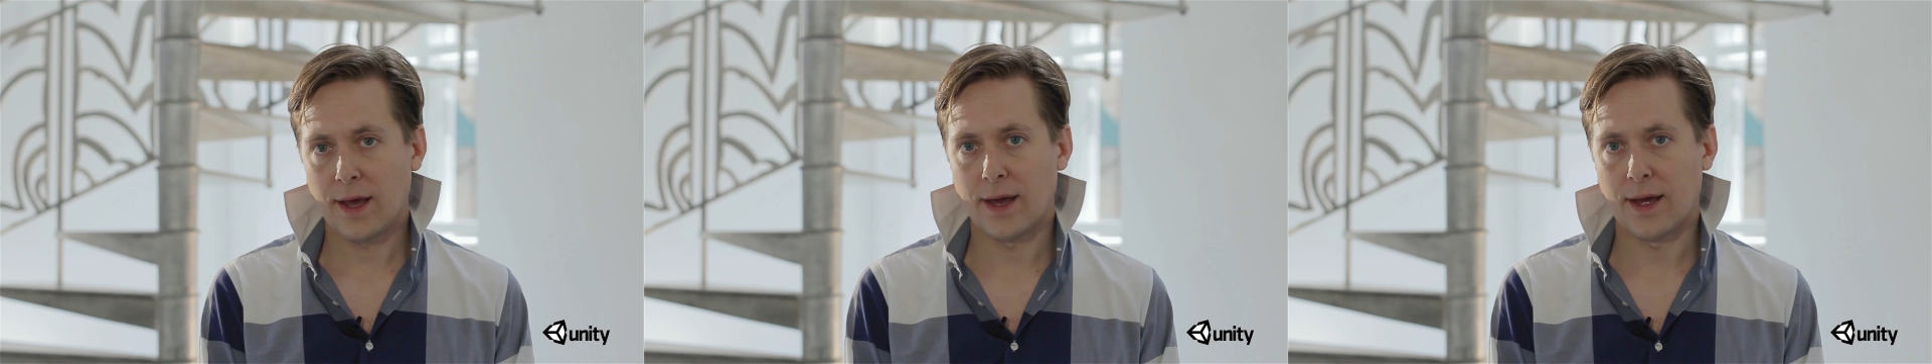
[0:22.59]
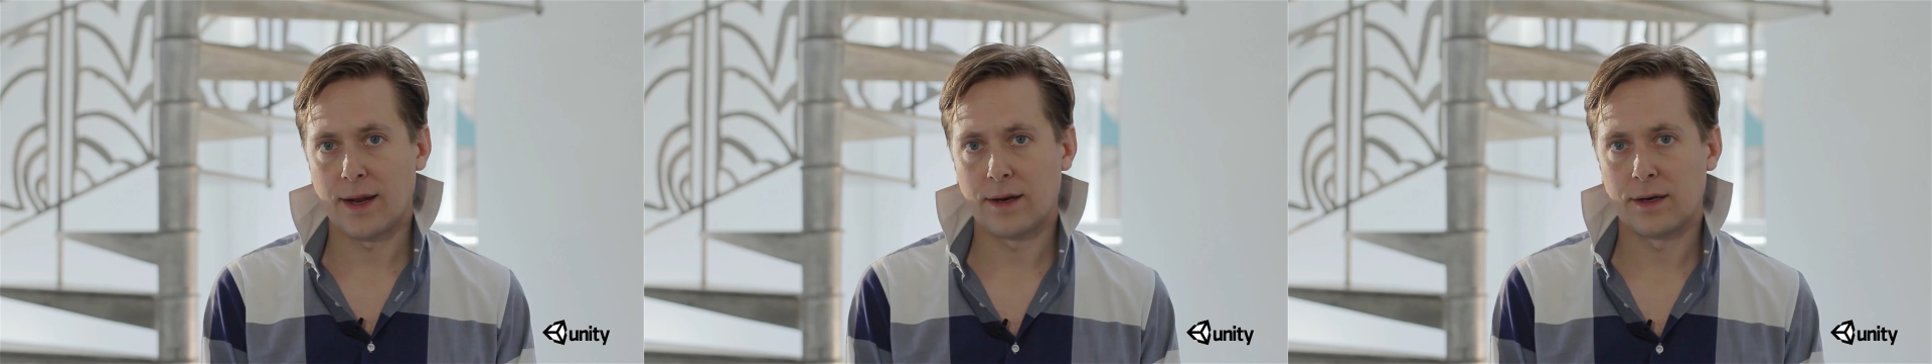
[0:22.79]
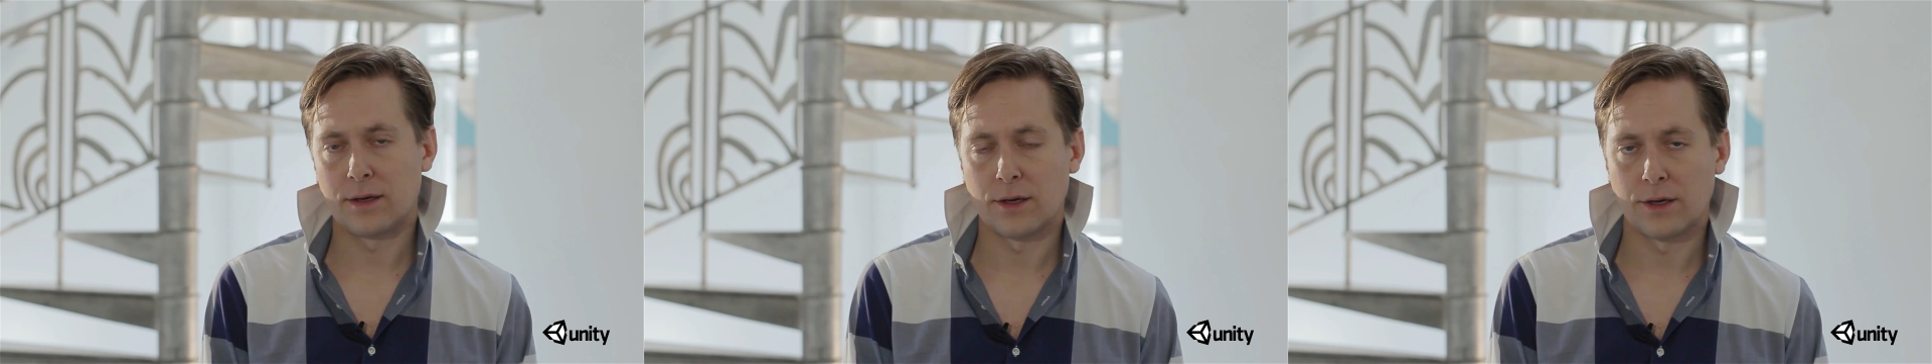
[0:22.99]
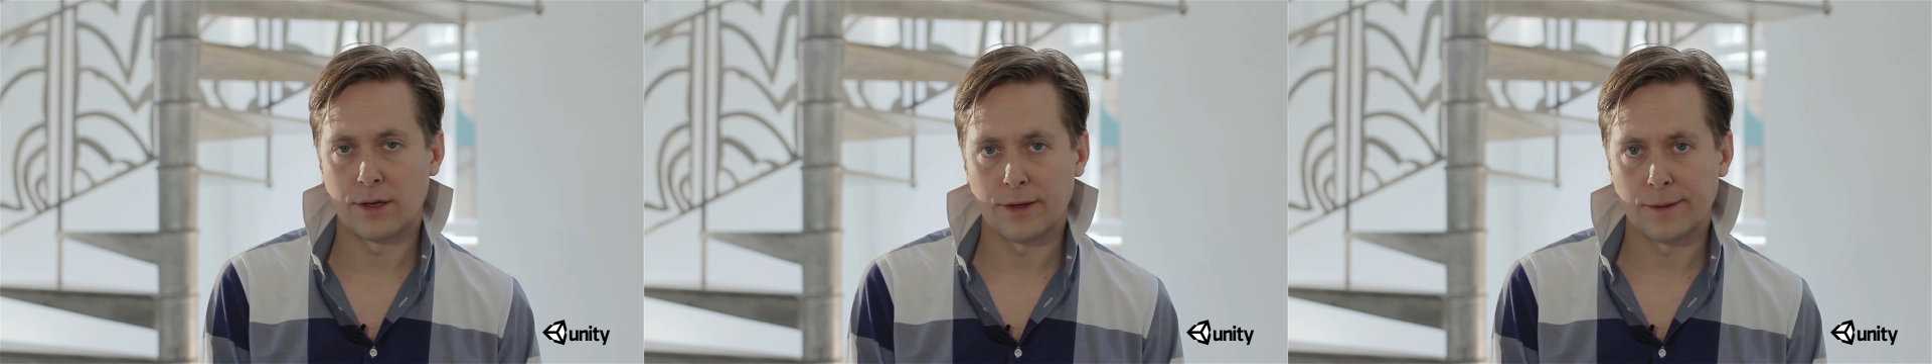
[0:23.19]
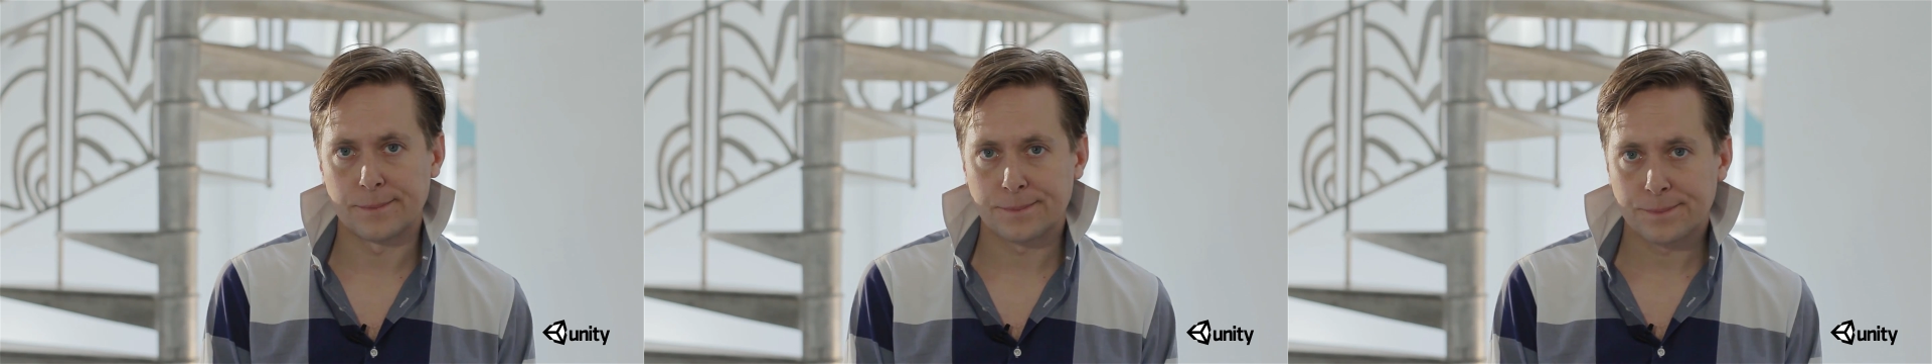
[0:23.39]
And
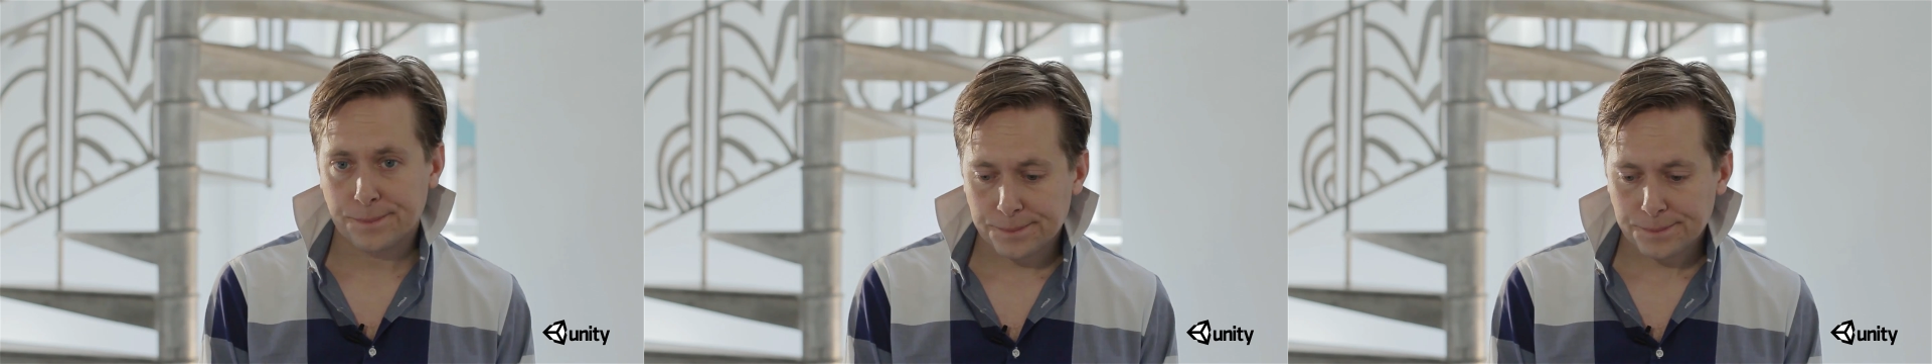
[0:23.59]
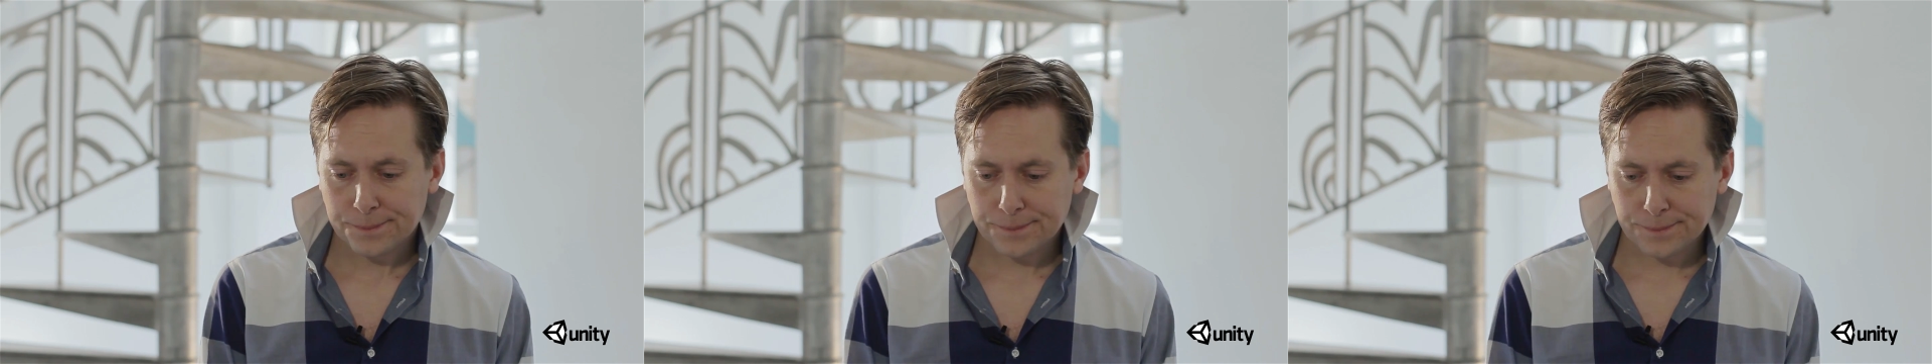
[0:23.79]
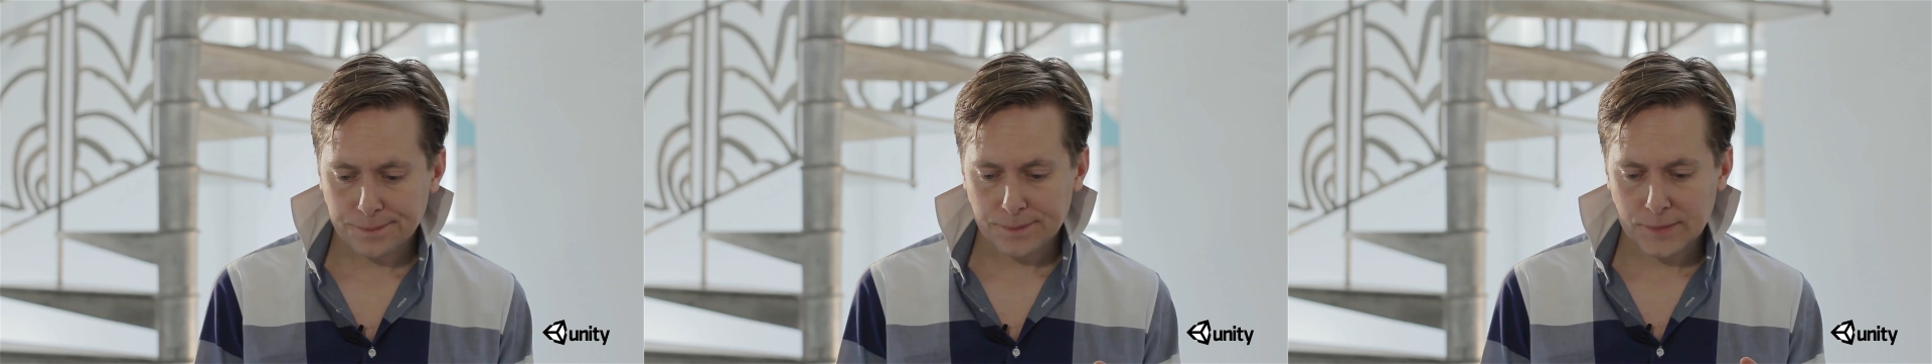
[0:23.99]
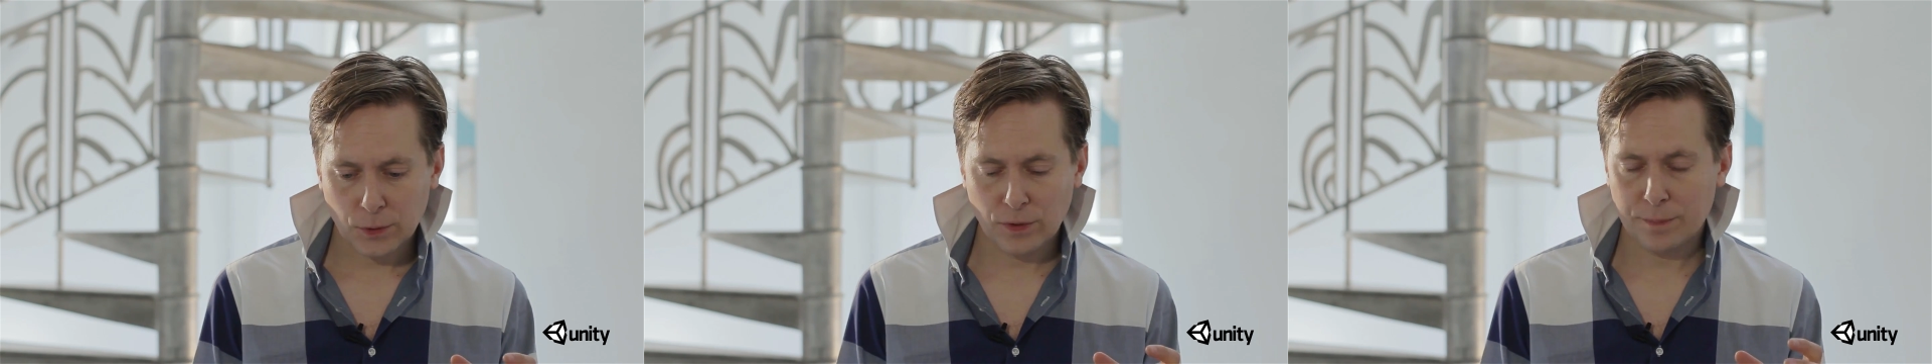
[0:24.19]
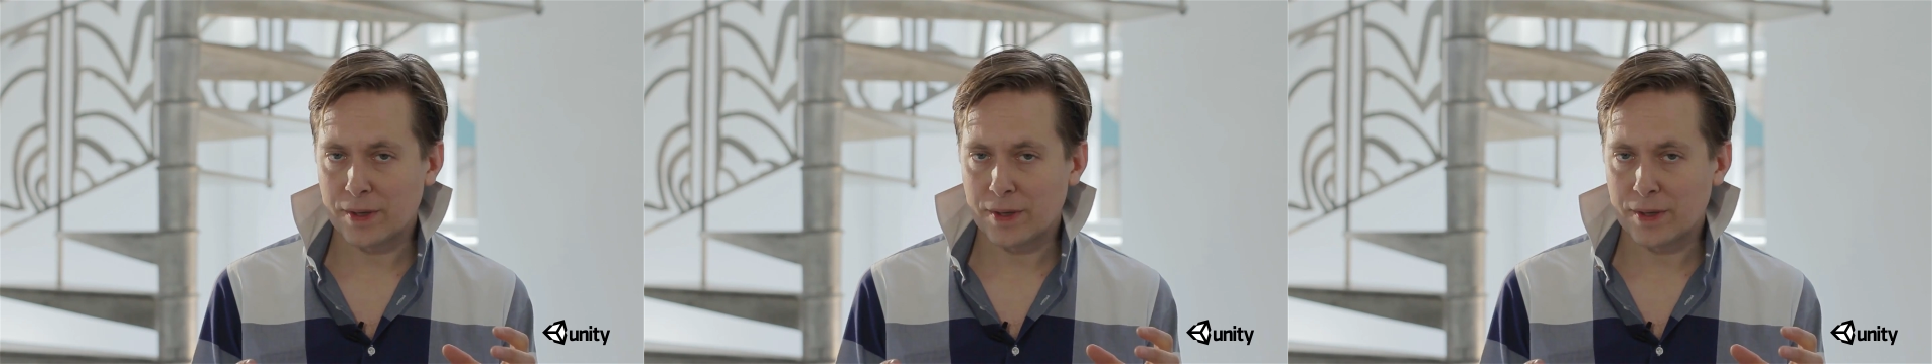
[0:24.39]
um,